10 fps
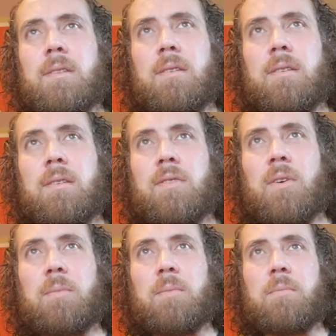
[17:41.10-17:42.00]

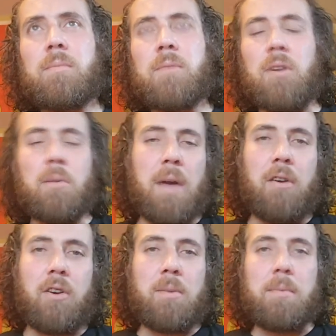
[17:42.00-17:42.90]
So,
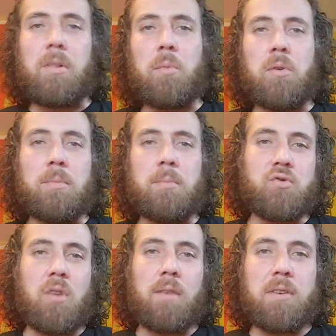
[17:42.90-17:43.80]
barium, aluminum,
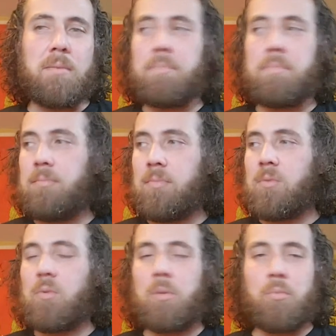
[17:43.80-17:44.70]
strontium,
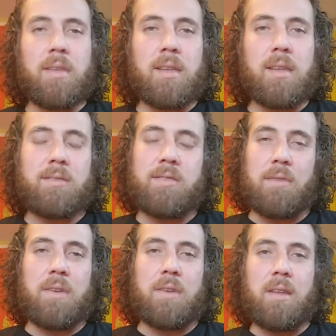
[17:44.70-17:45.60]
we're breathing that
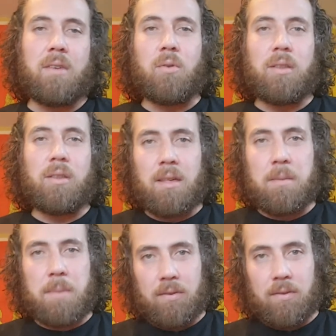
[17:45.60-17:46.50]
stuff in on a daily
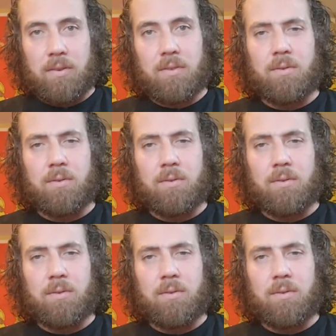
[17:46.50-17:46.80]
basis,